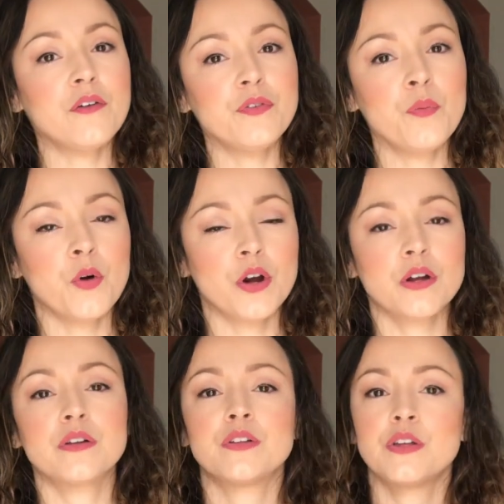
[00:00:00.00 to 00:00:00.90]
off from
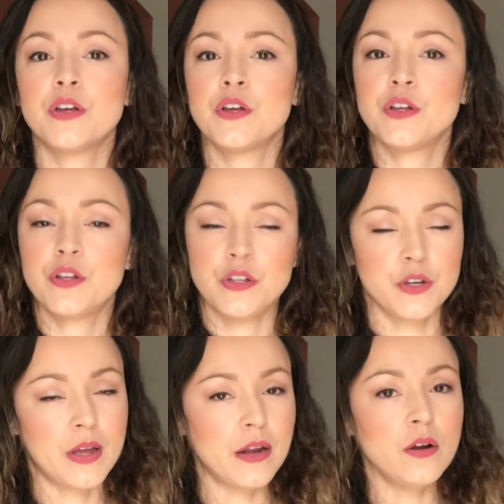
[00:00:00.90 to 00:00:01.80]
work,
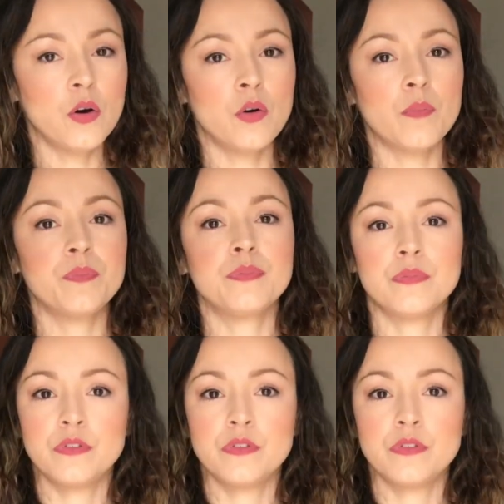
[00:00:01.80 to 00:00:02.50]
you get home,